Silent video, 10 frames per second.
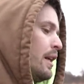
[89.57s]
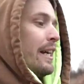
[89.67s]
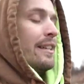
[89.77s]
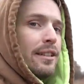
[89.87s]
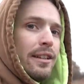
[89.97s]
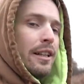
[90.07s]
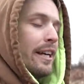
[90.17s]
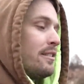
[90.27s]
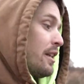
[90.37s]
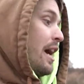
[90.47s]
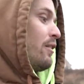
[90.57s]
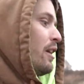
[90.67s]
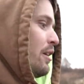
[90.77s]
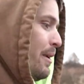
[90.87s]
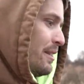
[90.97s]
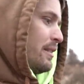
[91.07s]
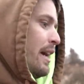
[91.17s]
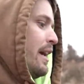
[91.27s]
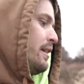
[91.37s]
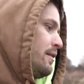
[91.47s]
Like I said, the lake's gonna have a lot of rest
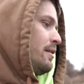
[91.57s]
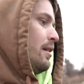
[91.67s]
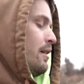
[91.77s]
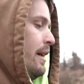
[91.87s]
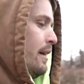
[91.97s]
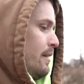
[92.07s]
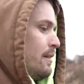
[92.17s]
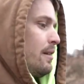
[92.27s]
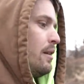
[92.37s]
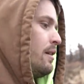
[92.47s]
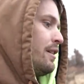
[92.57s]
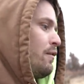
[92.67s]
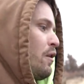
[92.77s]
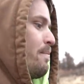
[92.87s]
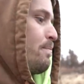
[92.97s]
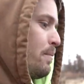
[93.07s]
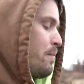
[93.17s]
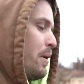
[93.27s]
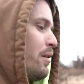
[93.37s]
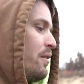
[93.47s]
days, and it's very
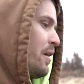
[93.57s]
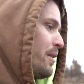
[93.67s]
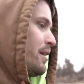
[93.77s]
imperative that we